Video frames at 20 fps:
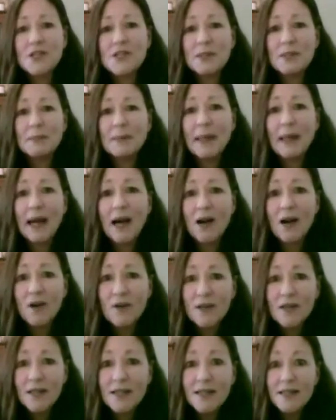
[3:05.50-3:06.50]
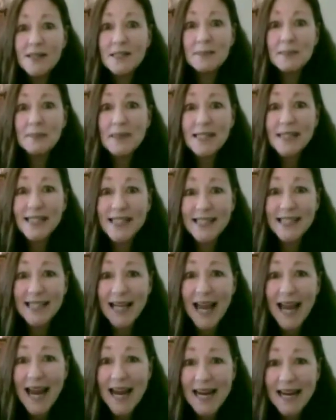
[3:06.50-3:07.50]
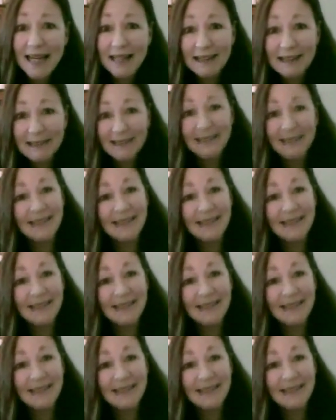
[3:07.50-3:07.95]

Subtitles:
somehow is a mistake.